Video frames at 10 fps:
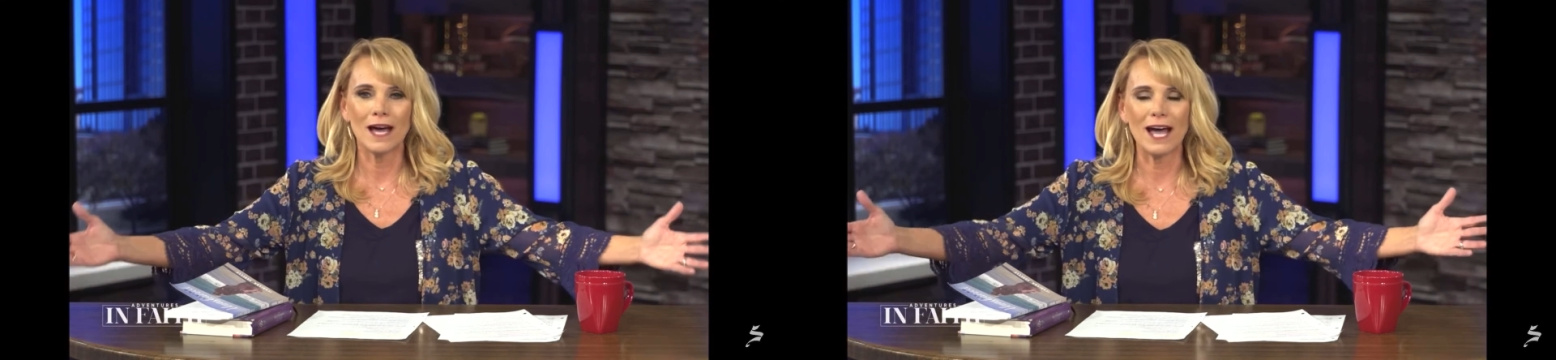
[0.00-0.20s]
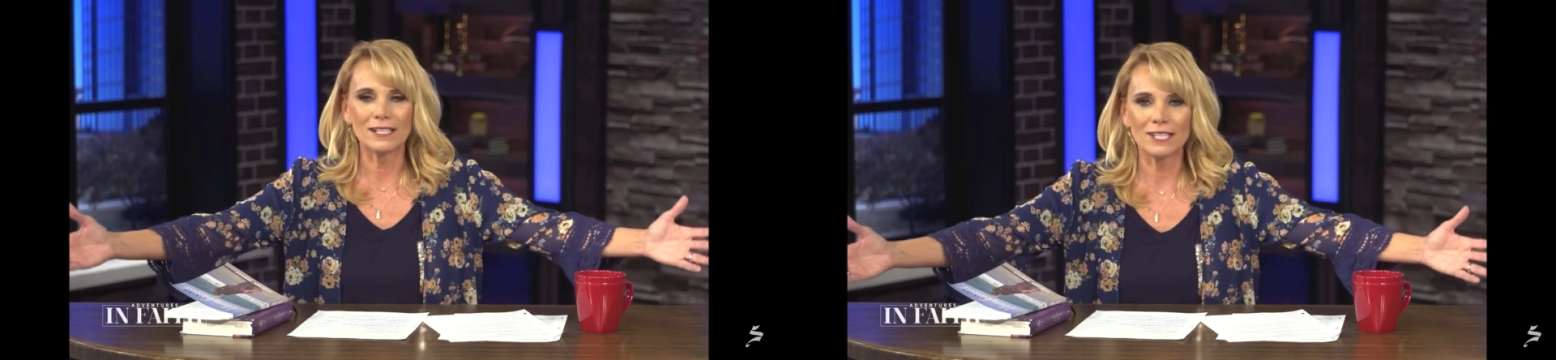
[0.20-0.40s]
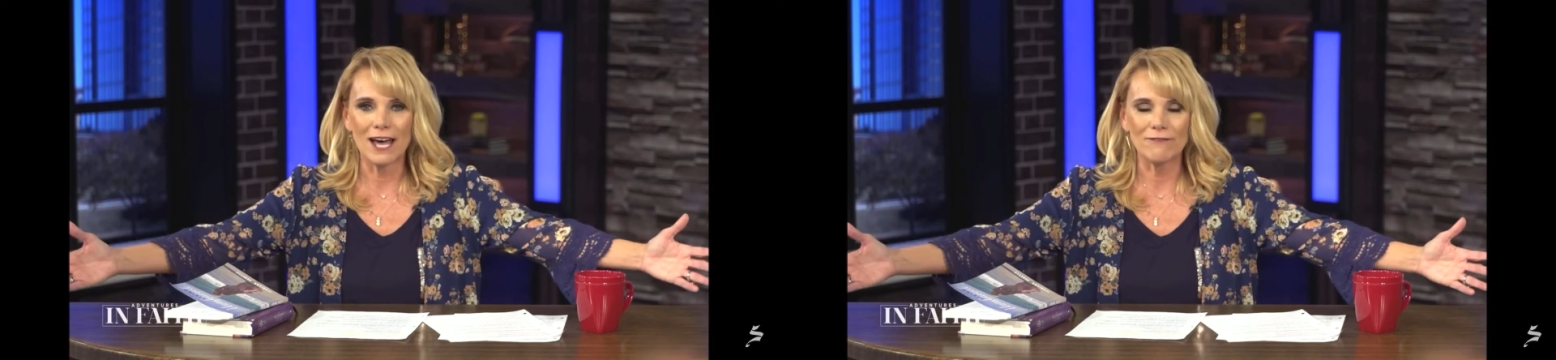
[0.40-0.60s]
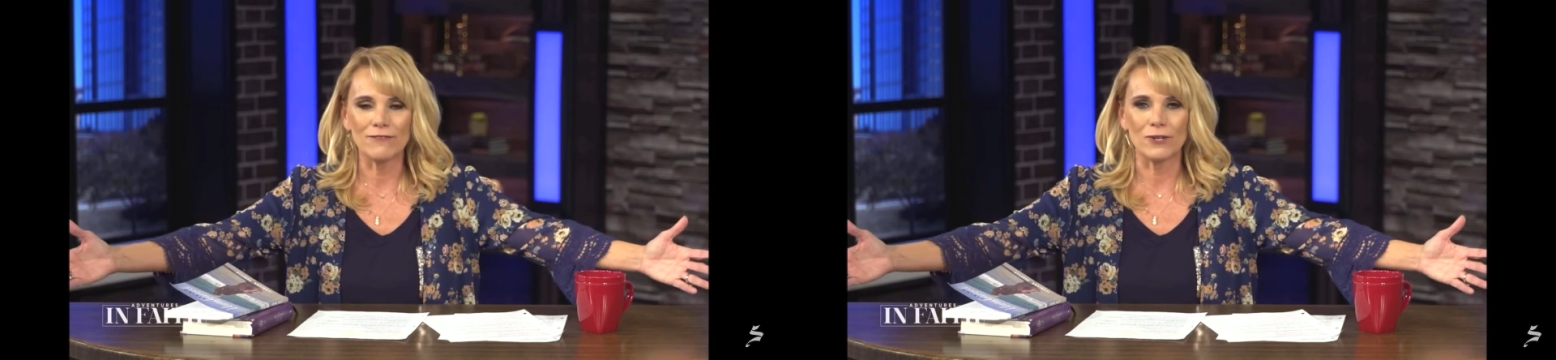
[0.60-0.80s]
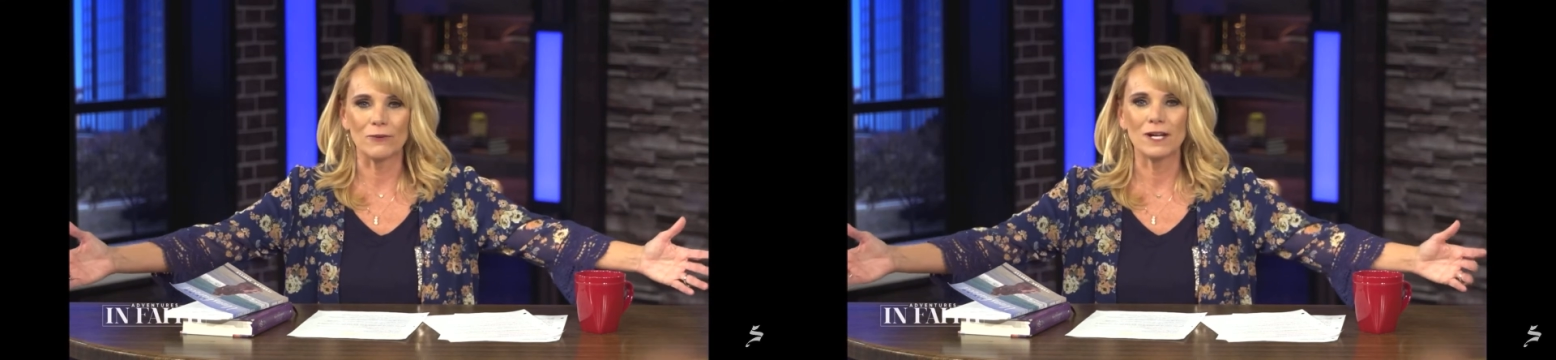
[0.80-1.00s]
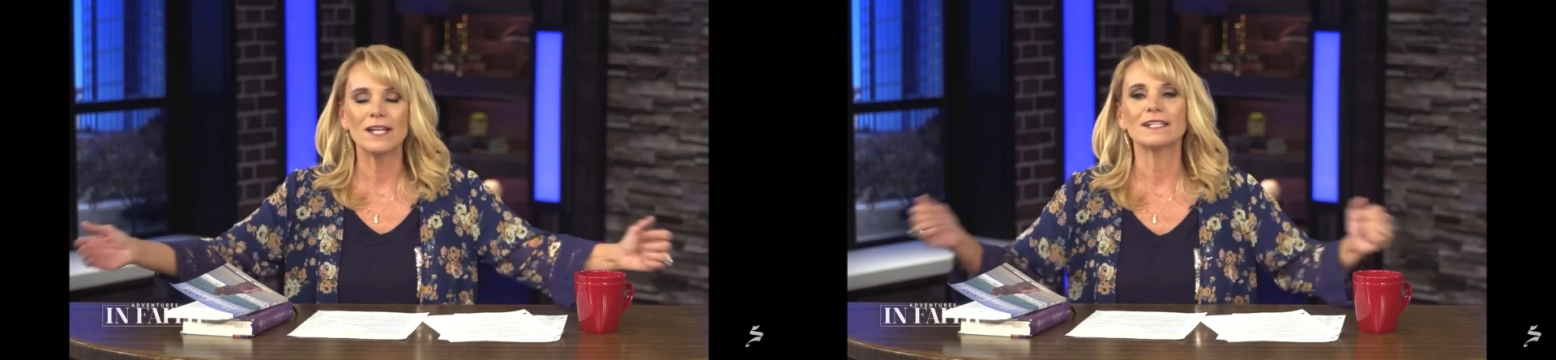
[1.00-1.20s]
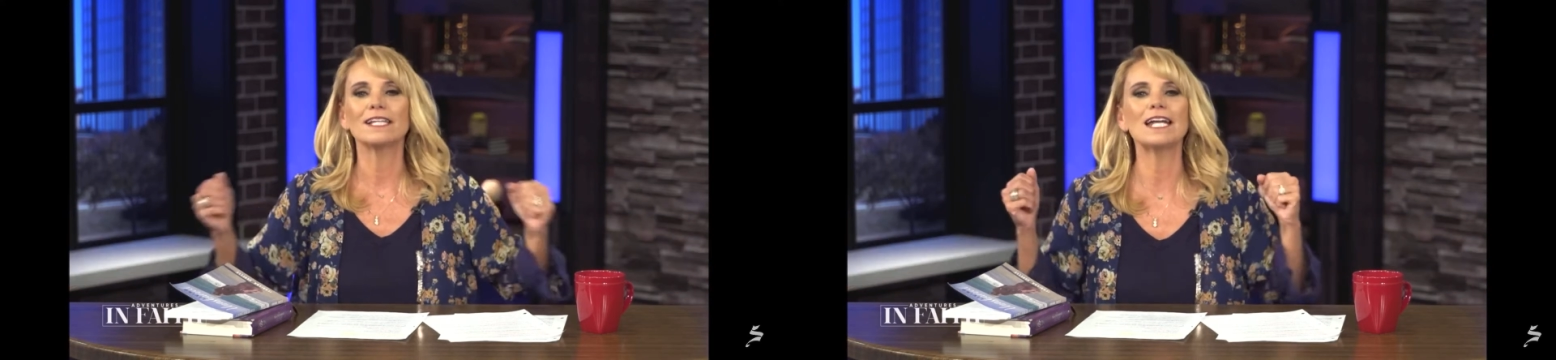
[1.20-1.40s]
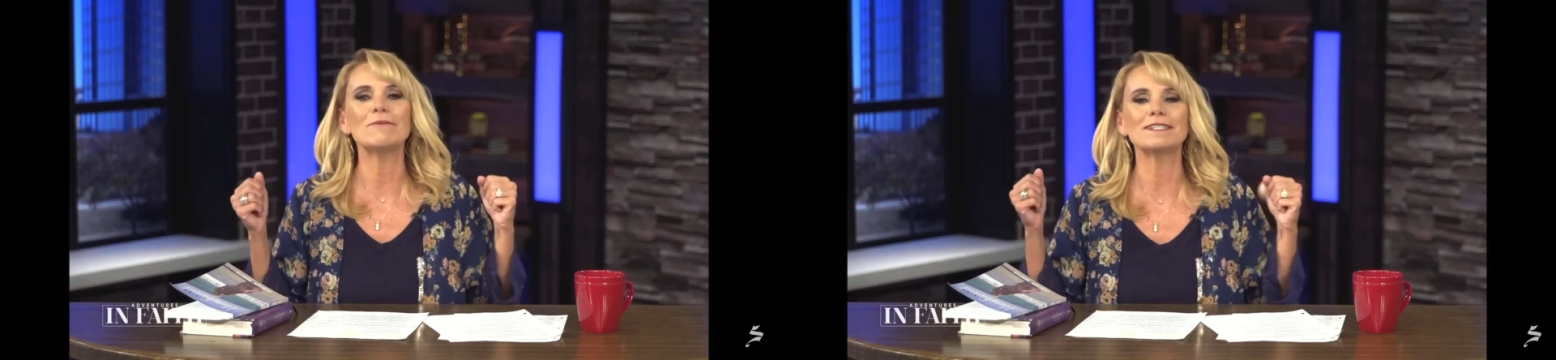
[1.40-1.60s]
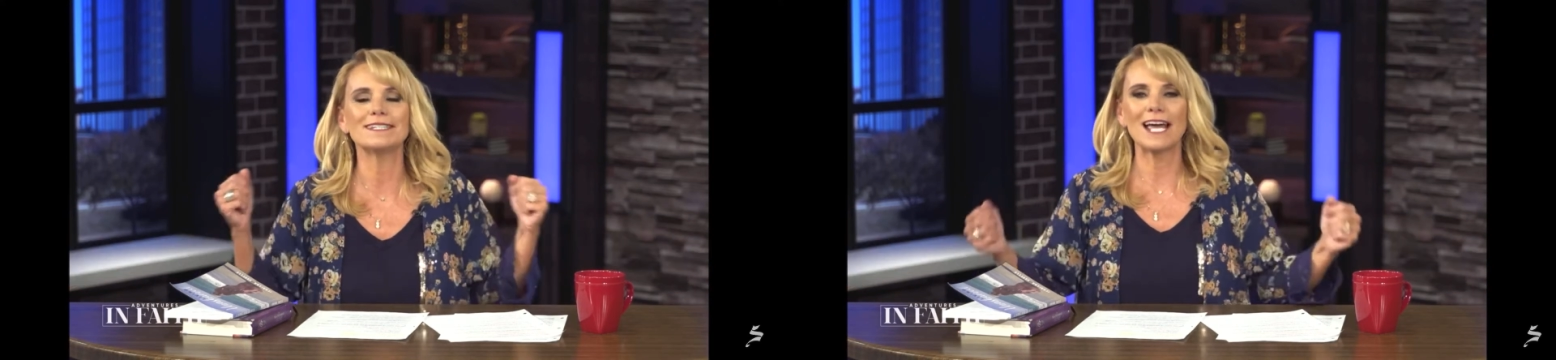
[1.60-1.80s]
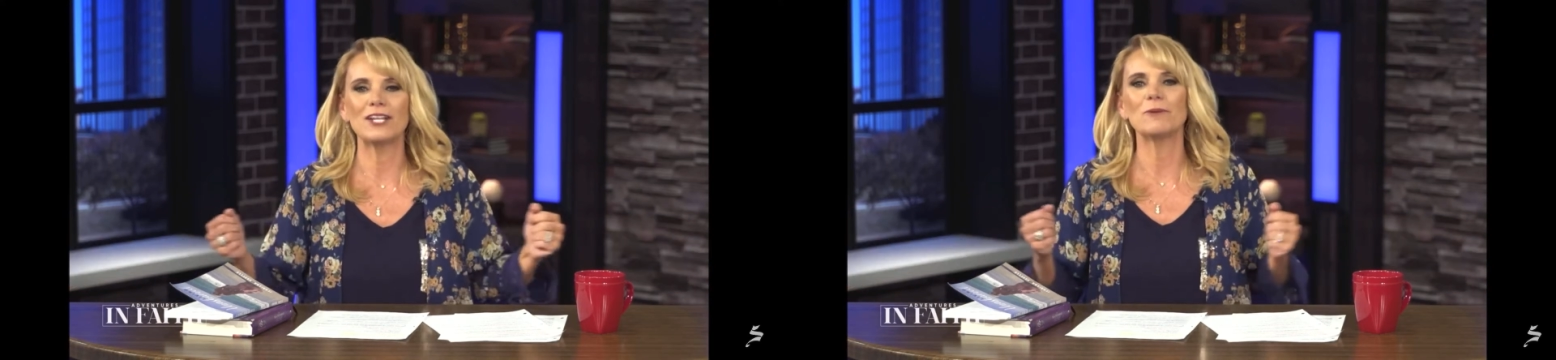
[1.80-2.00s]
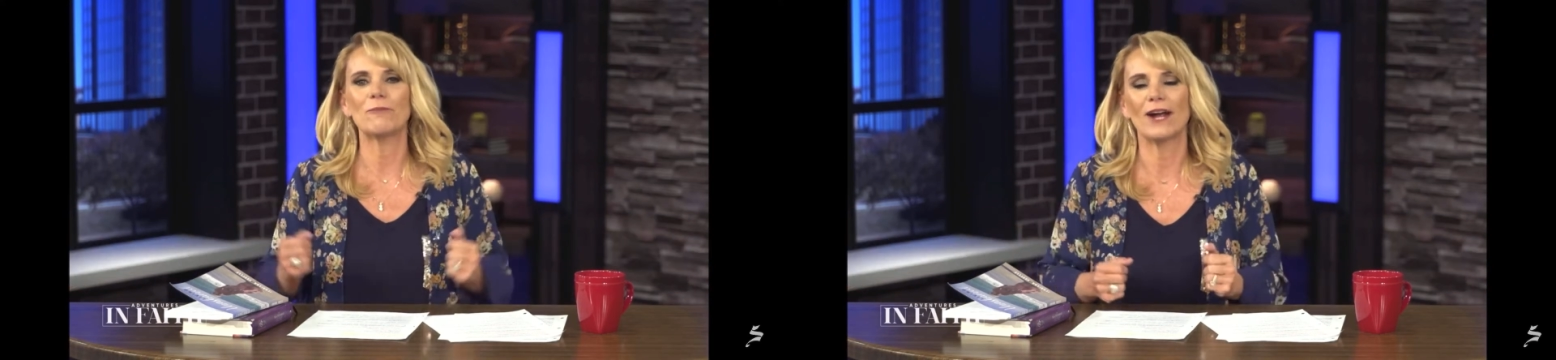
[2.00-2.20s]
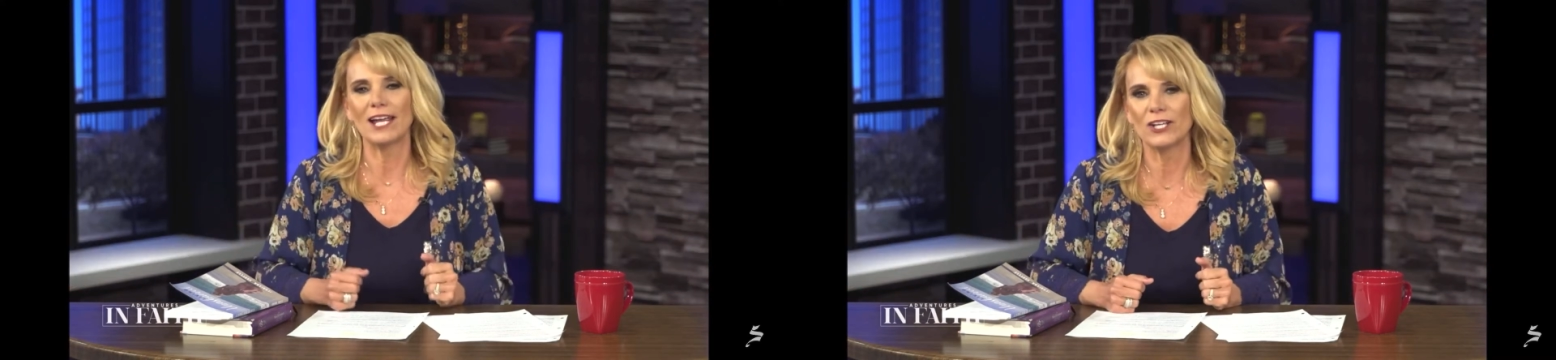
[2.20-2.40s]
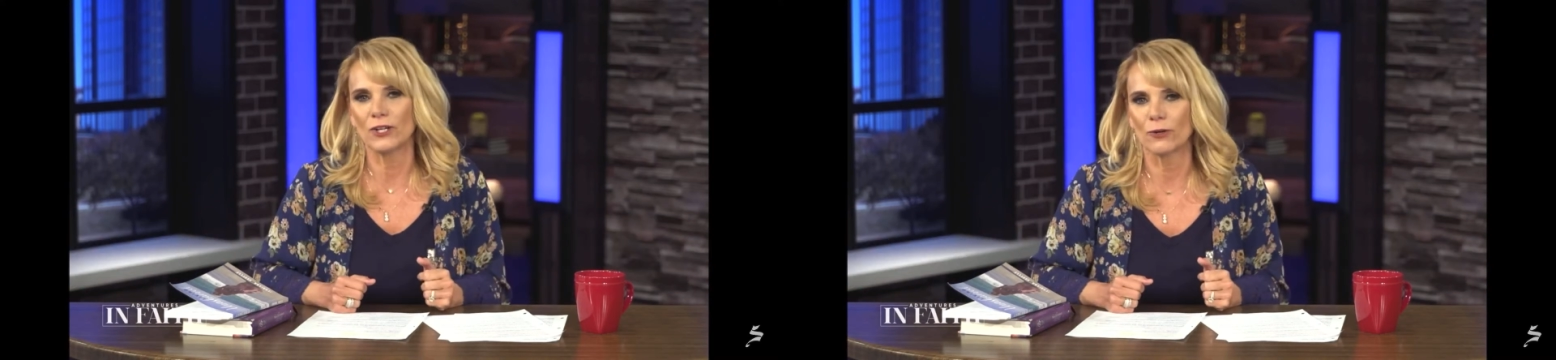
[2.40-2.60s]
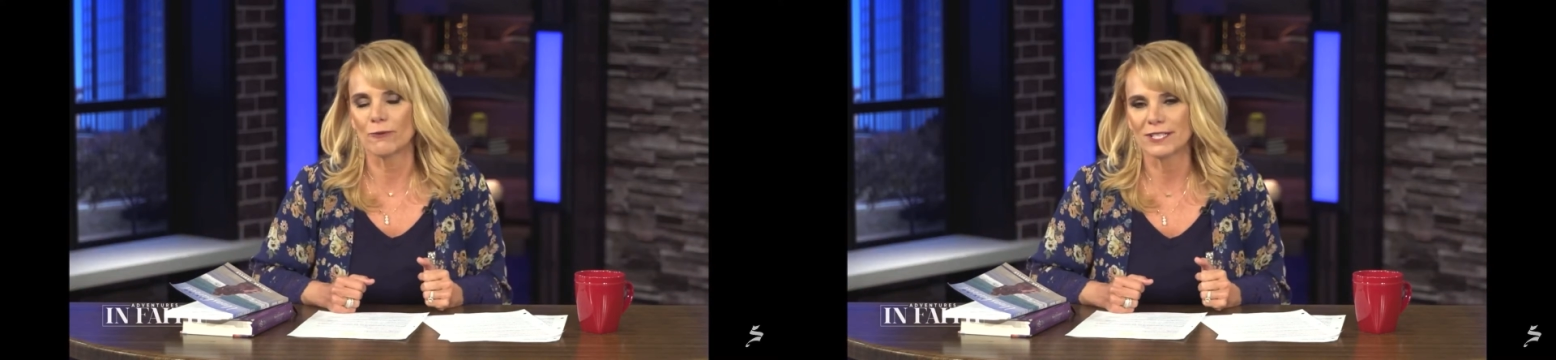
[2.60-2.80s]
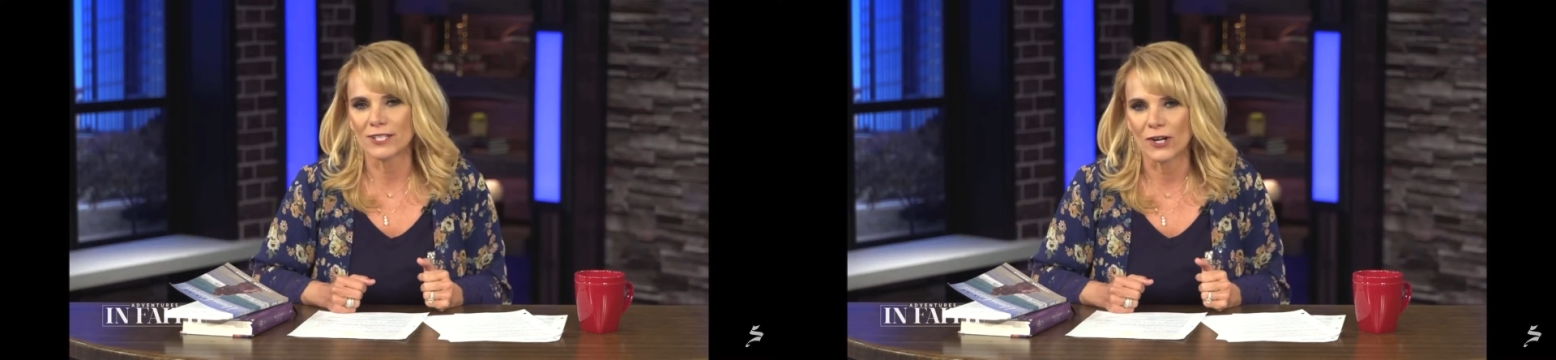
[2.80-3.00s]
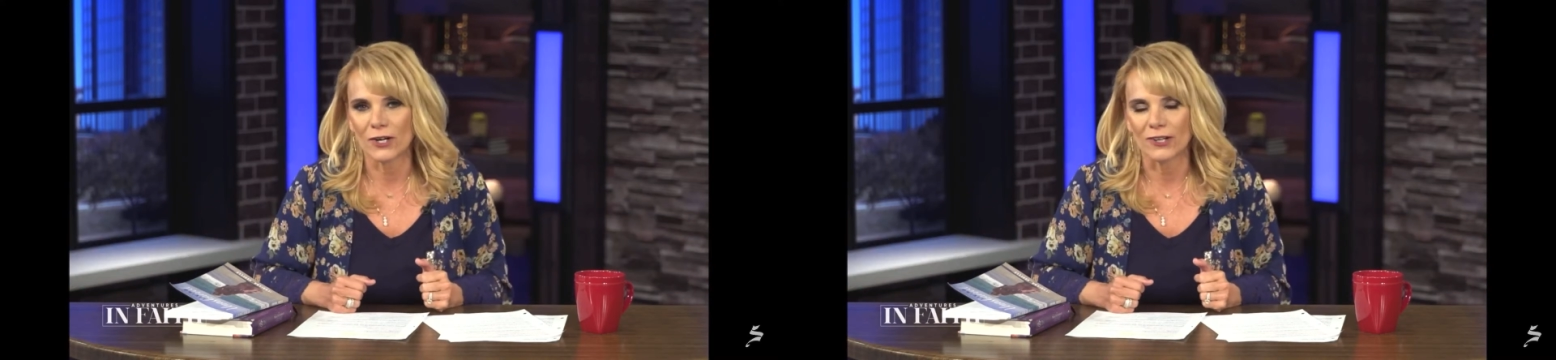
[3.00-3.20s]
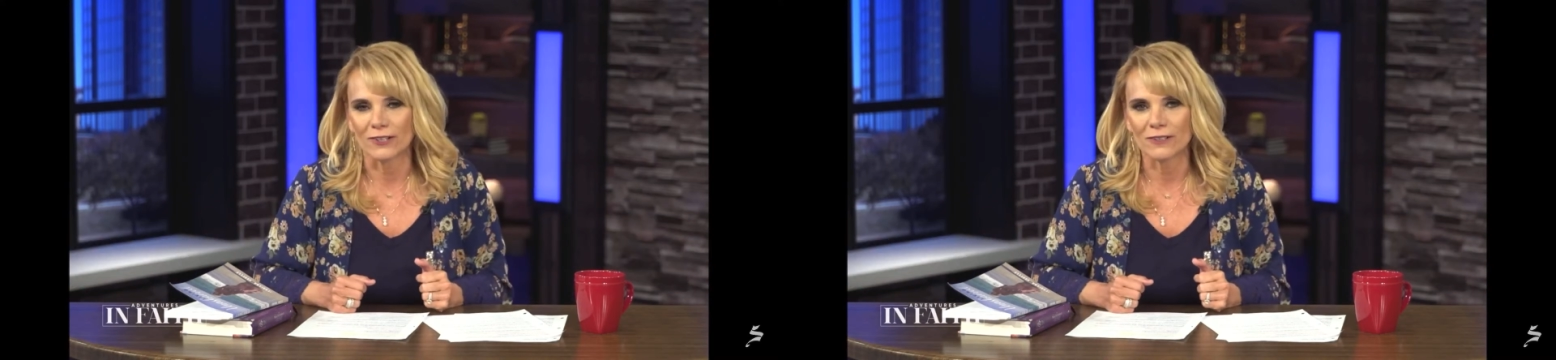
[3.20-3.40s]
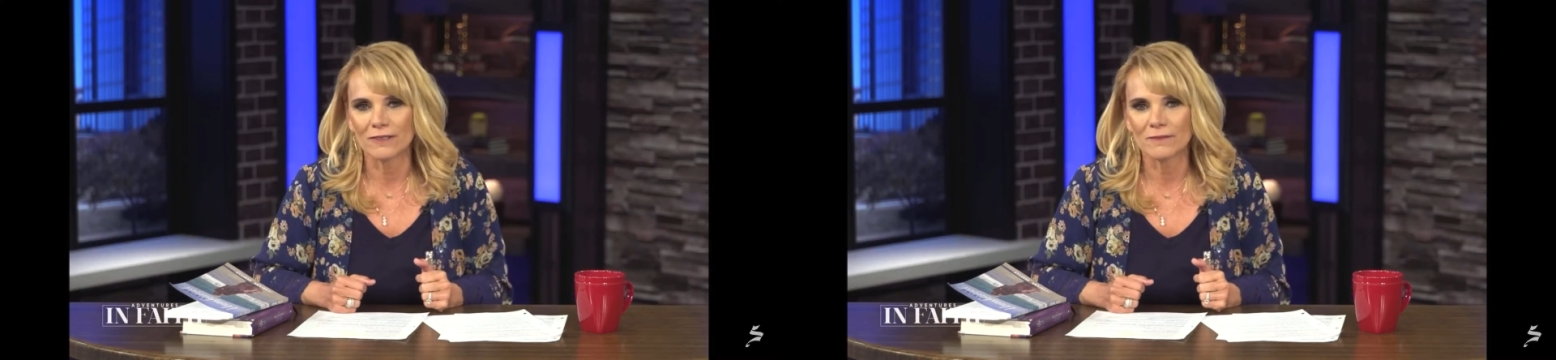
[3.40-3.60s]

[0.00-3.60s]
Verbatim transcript: I love you. Let him celebrate your return.